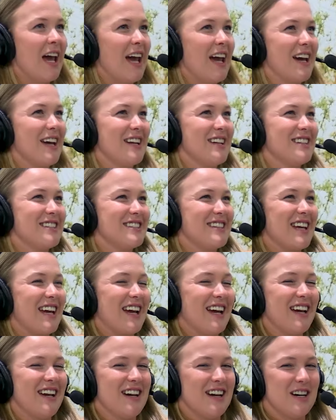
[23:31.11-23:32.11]
And
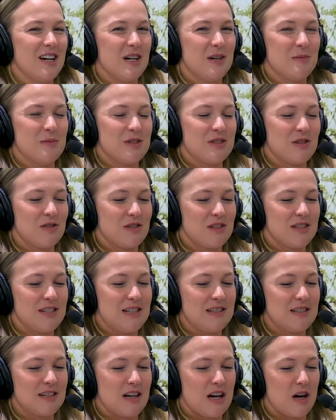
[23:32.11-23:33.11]
they so the
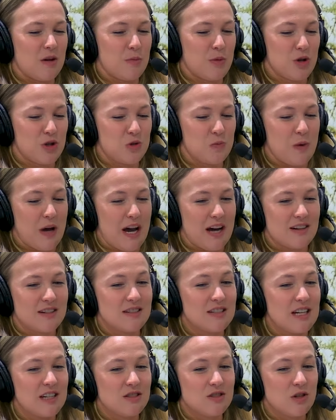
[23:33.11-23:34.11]
season got pushed back.
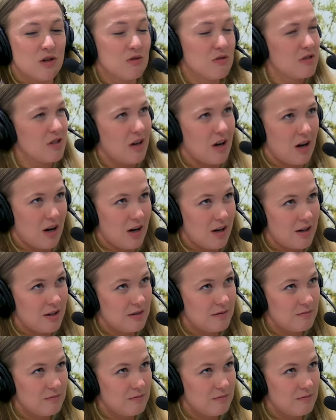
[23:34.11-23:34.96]
They don't talk.